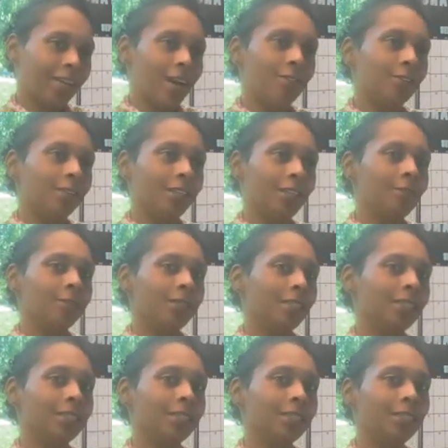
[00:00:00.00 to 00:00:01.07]
ever get me
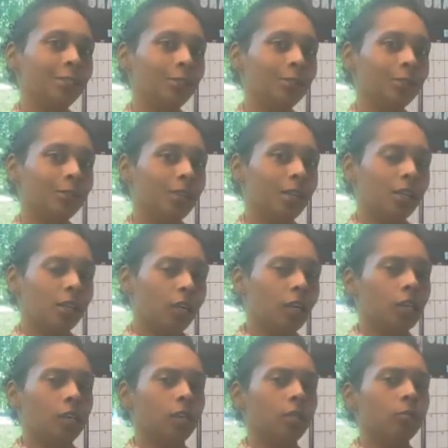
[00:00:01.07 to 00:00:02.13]
into a good